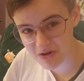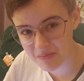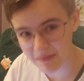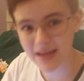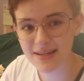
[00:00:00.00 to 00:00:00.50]

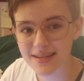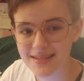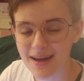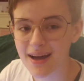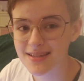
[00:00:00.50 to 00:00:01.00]

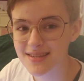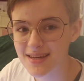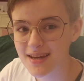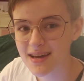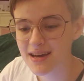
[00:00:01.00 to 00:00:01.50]

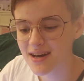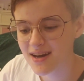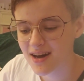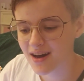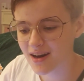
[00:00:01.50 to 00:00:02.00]
romanticizing
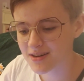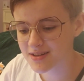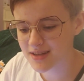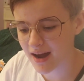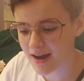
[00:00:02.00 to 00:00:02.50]
a
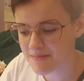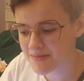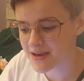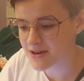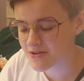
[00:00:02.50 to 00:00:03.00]
time
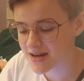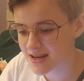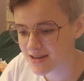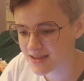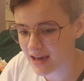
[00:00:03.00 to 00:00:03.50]

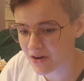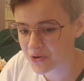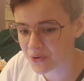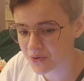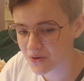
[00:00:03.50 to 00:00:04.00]
period that
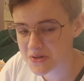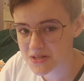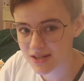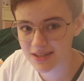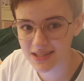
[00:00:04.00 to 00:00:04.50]

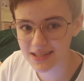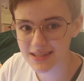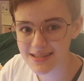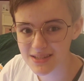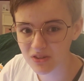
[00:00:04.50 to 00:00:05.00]

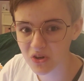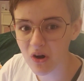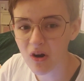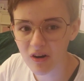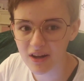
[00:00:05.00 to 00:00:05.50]
is
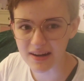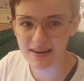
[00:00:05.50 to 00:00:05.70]
gone.